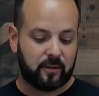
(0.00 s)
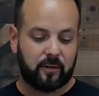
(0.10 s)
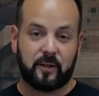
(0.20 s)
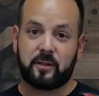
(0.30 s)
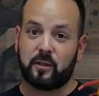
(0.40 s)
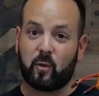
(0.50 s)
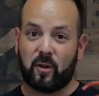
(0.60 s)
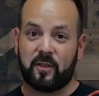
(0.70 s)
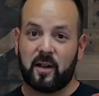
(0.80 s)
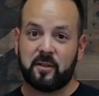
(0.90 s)
So this is a
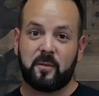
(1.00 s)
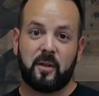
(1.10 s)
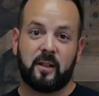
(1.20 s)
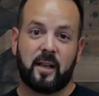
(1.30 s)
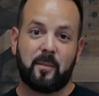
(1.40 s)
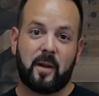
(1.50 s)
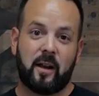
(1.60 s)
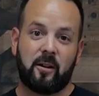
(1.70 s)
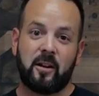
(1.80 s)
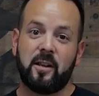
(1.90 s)
1000 milliamp
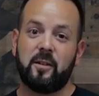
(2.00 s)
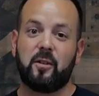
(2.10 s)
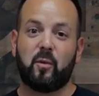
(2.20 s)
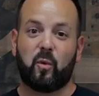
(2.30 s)
battery.